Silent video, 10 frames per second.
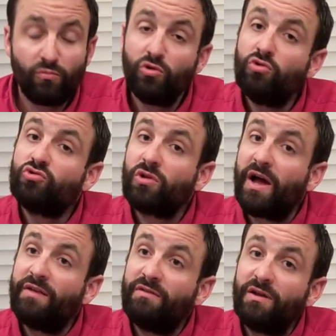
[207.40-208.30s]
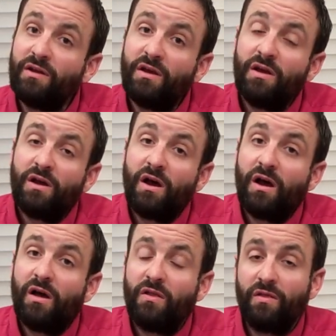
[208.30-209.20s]
neutralizing
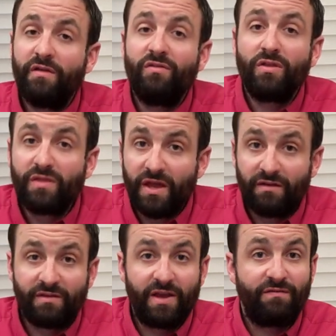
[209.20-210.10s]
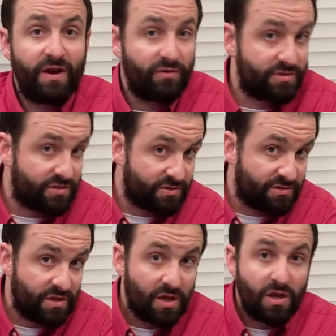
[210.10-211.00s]
living things like
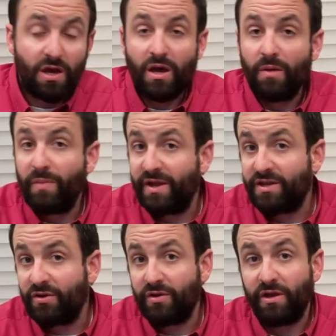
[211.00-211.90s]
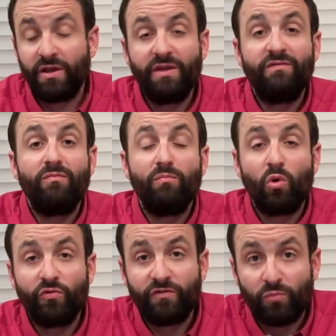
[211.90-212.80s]
viruses, bacteria, even
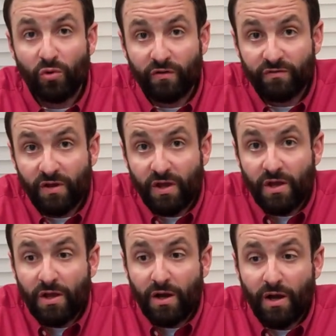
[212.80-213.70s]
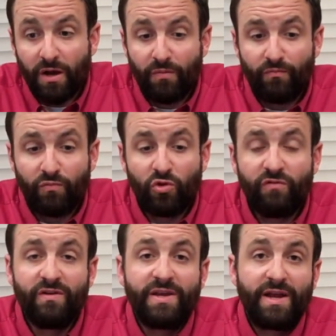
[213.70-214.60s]
mold spores.
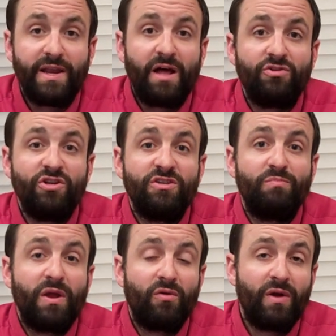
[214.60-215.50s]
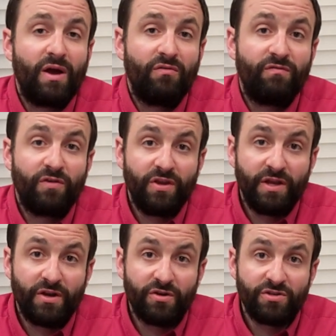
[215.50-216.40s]
UV technology has been around for
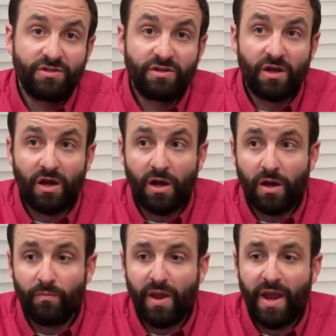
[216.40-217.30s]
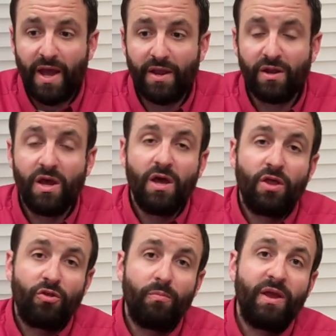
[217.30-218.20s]
years, and
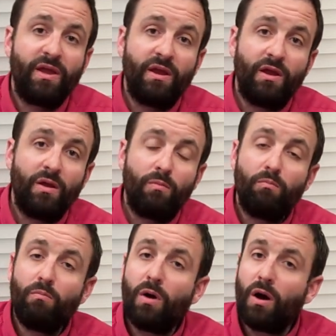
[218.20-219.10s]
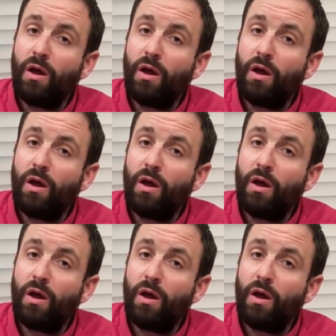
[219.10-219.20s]
they're making